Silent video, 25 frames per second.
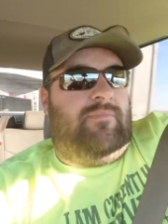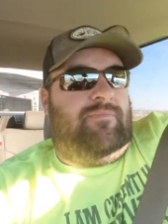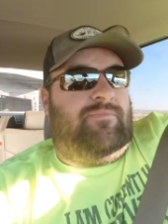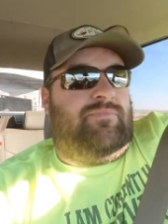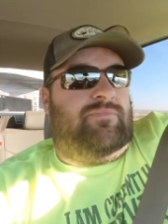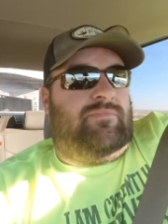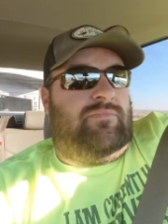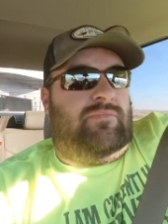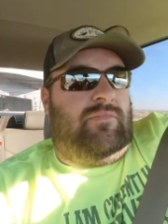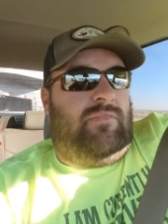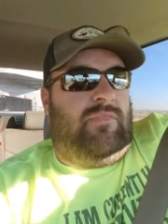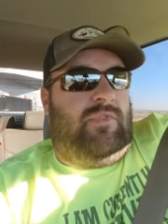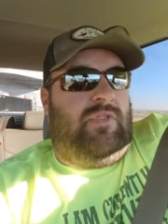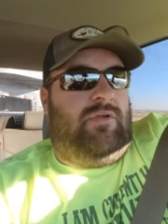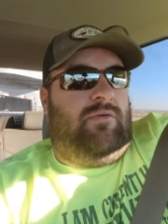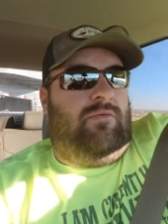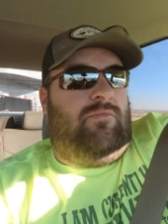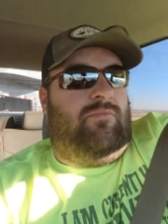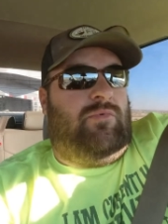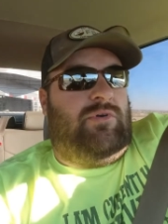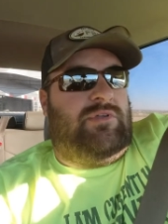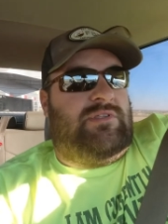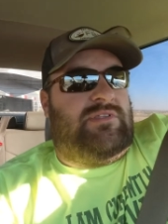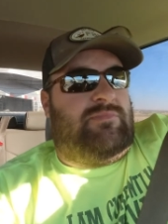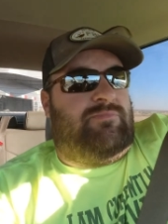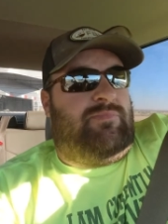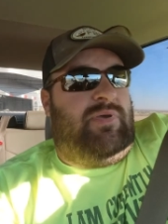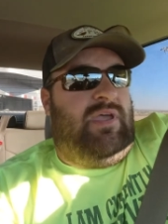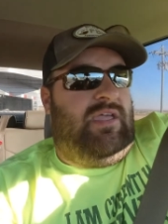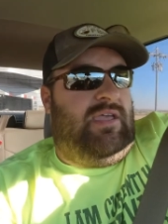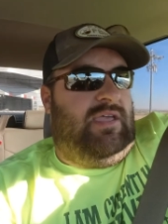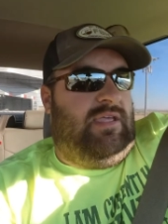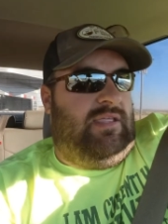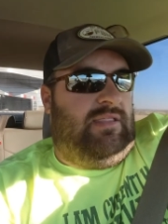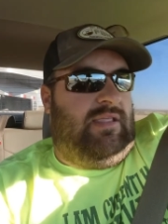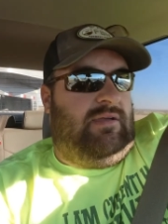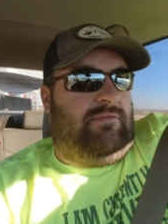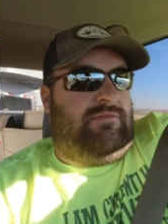was a
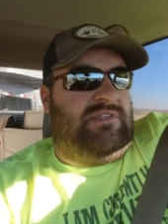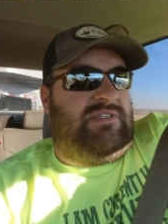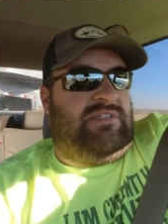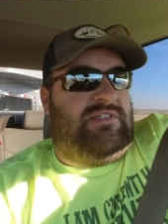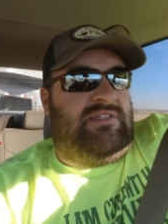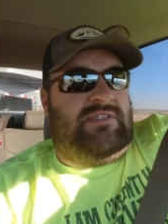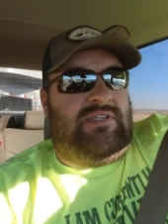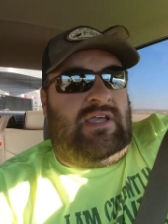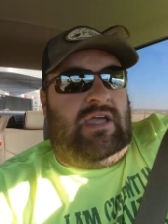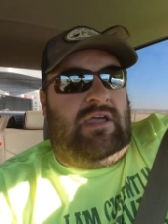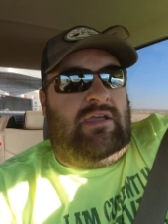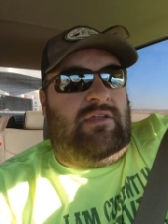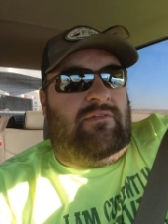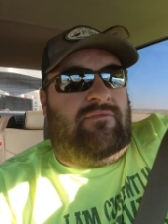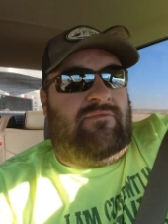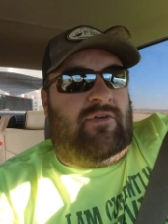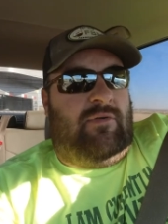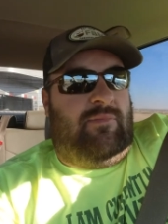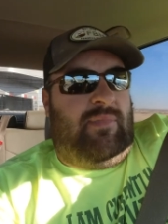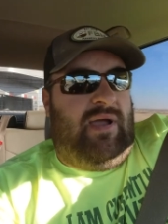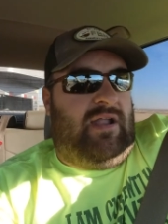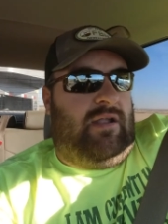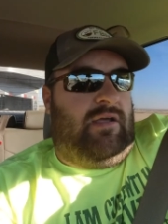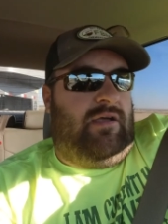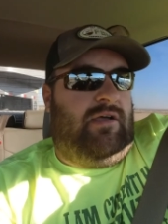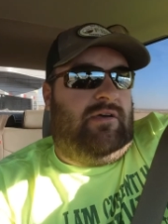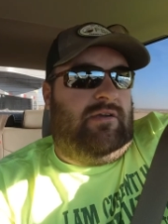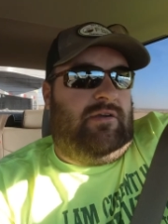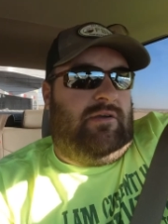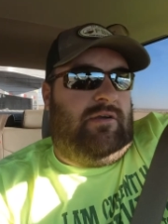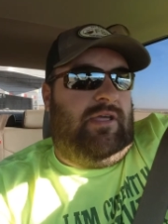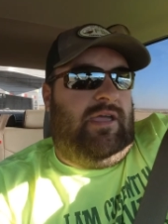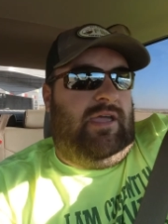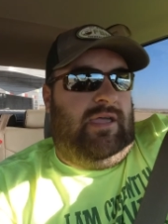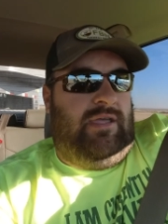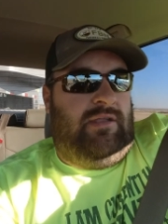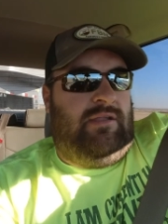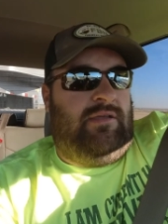pen that was designed for about
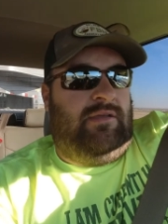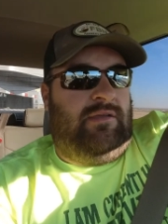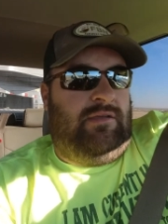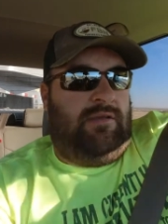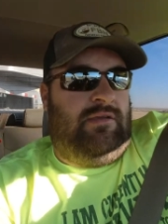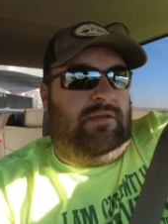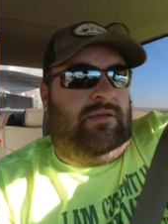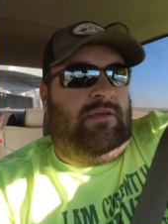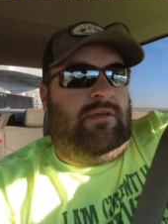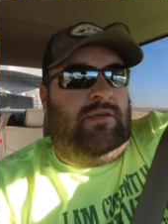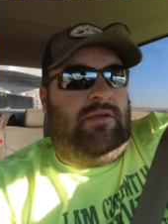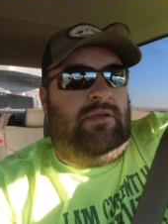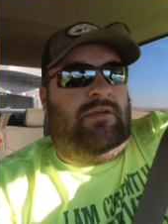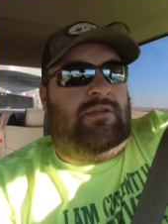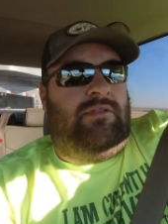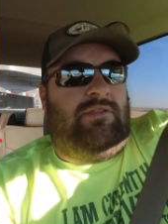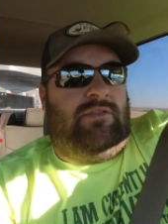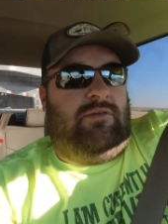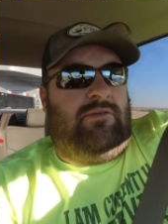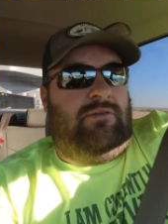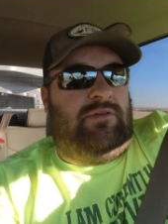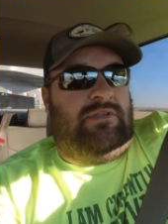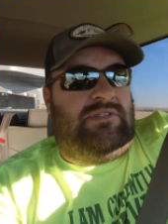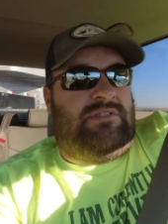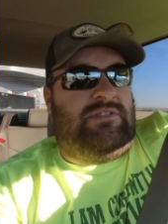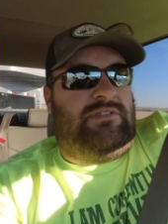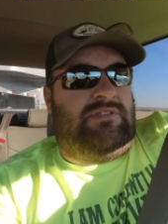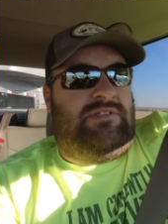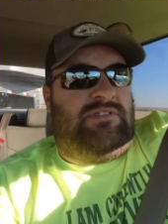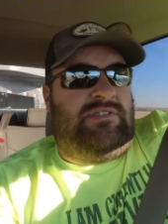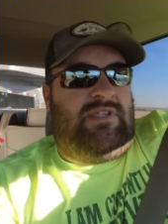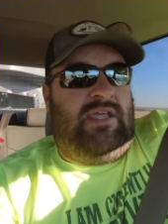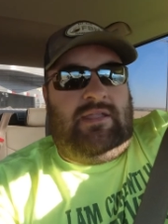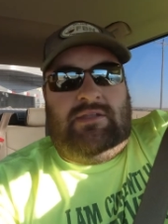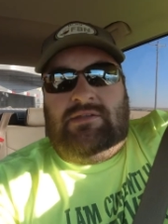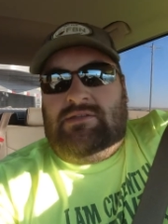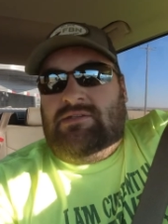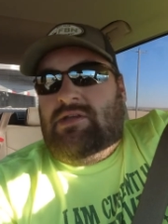100 head. There was
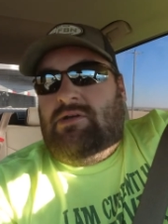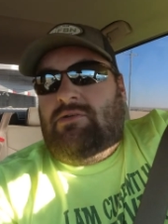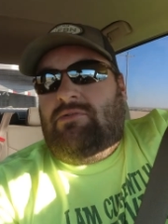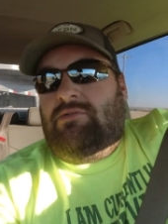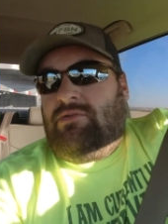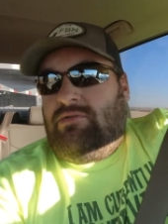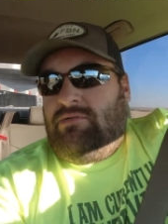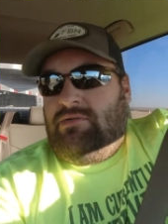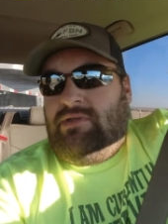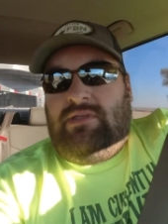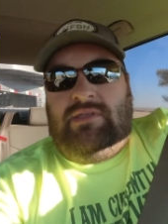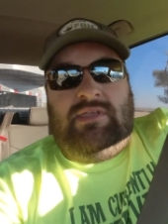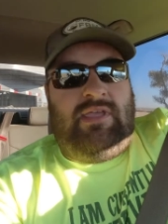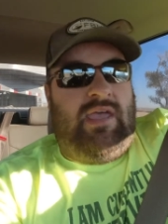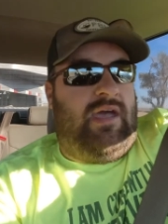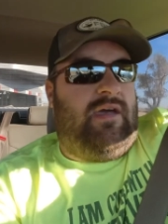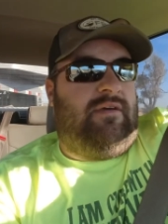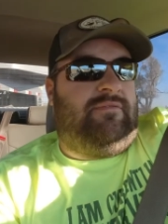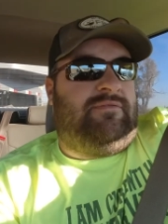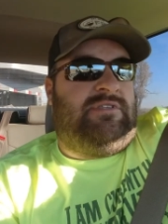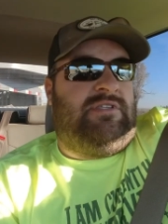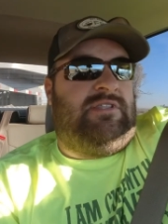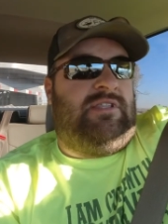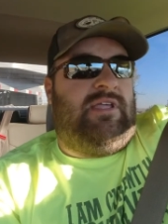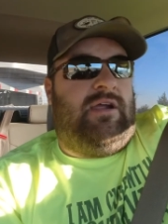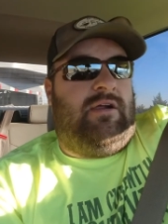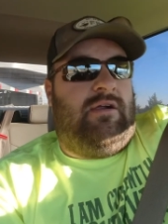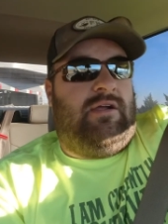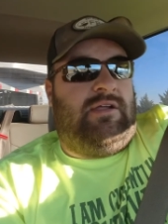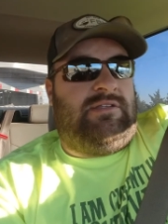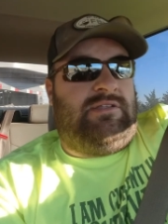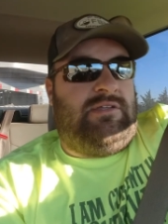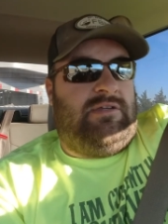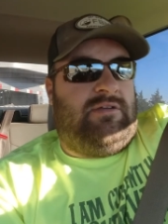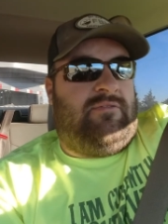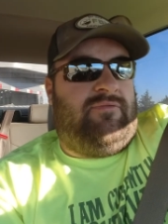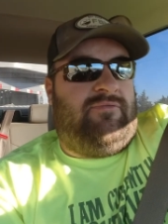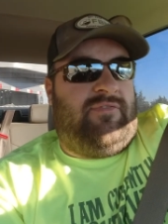10 total calves in there. I
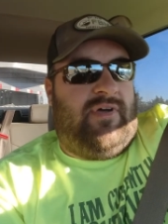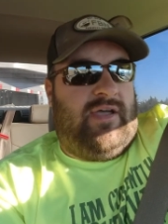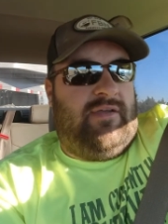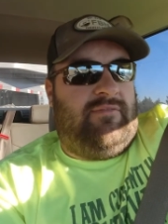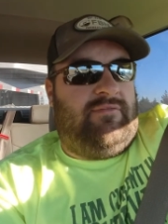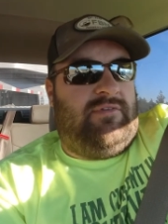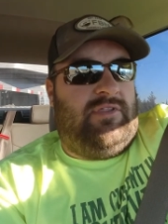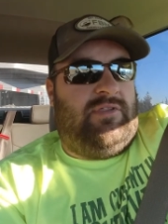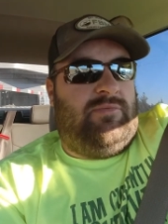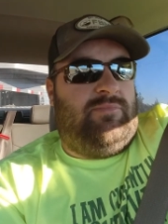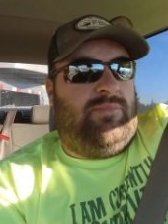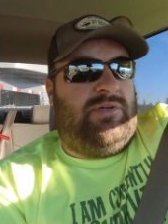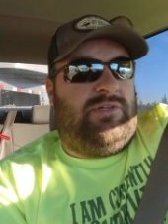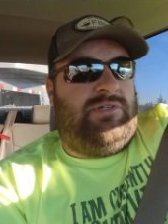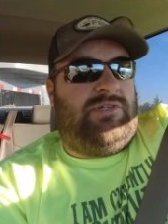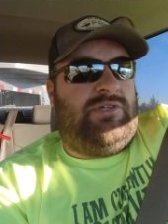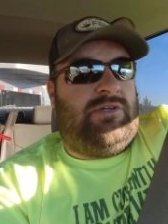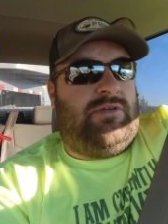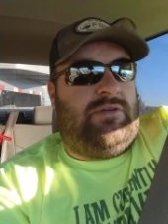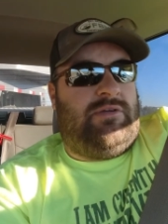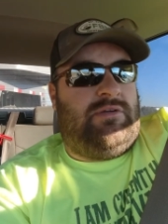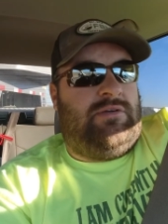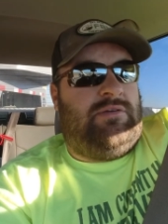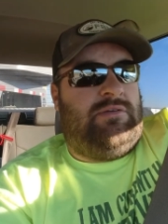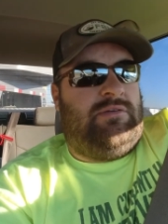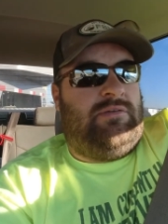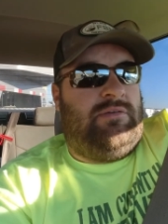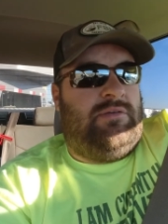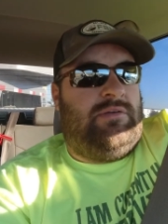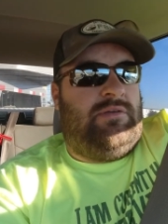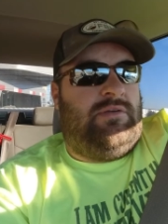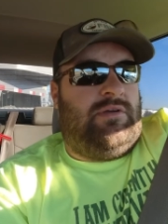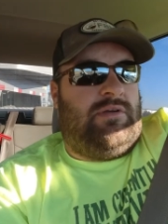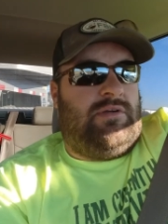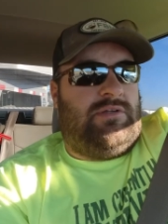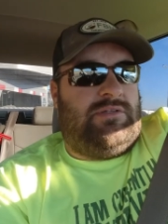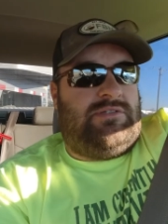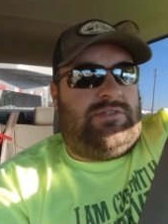took five to the butcher
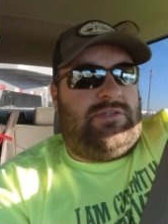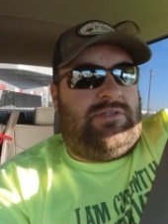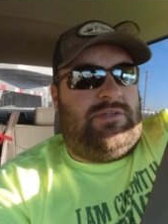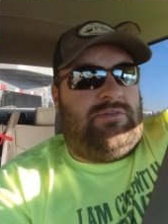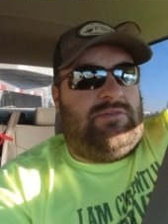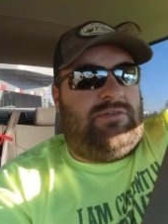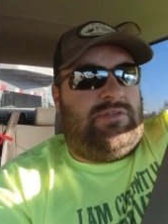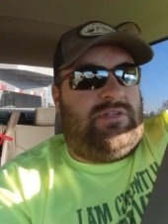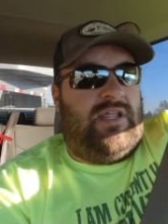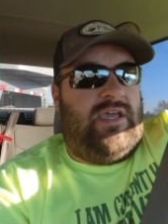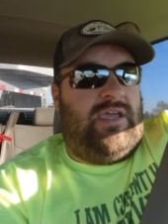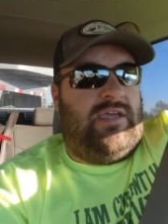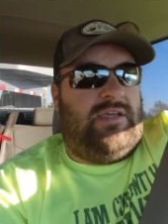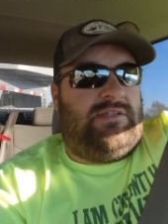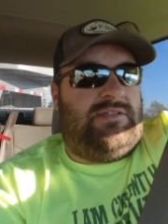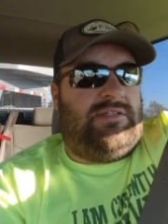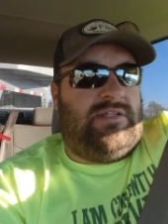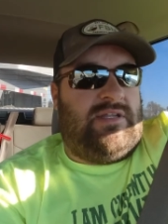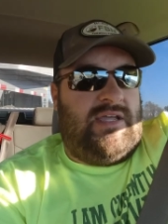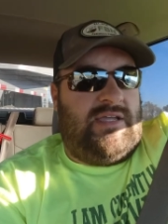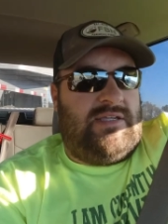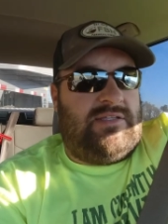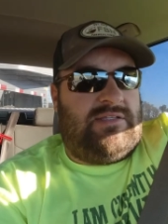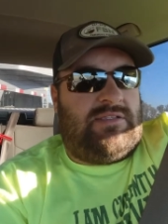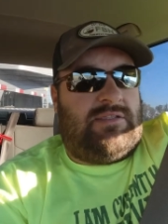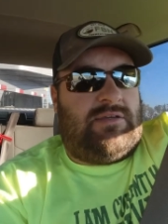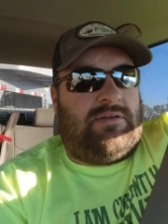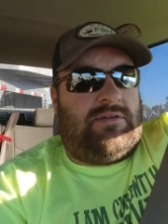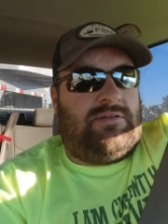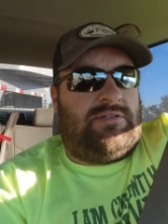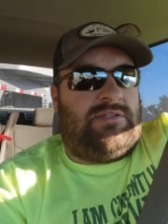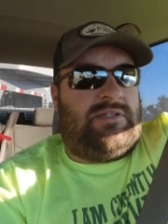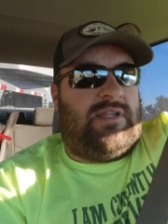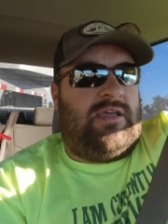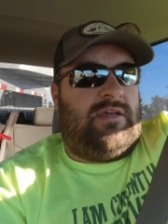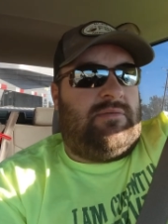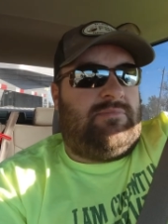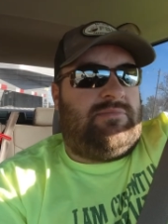on Tuesday. Today's
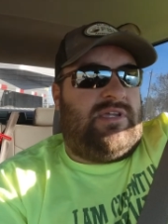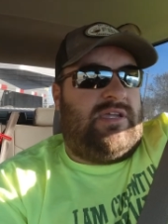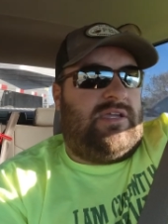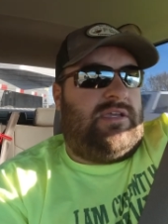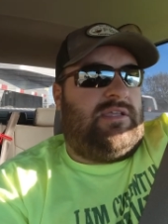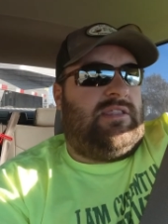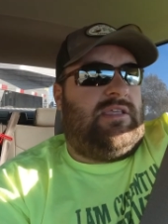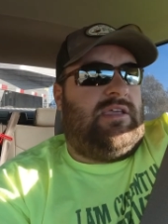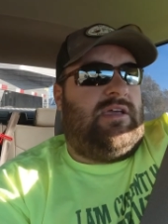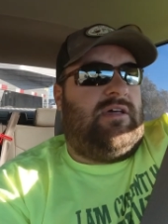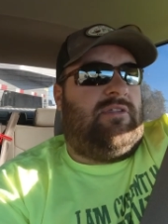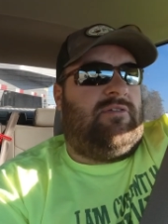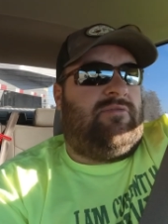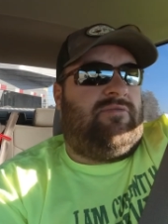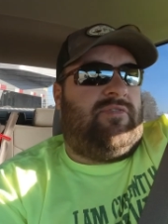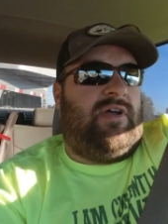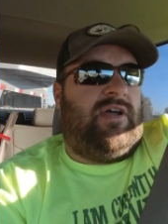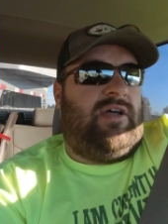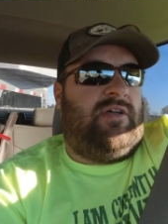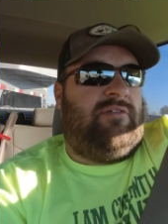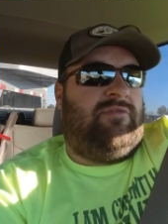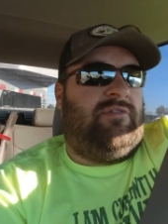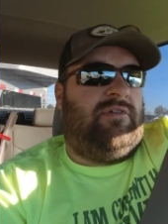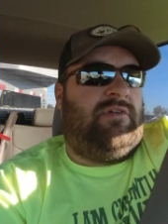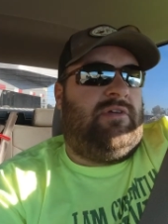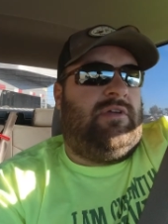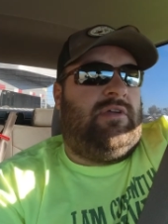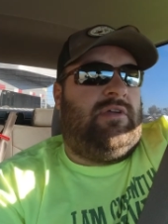Thursday. I'm taking the other five.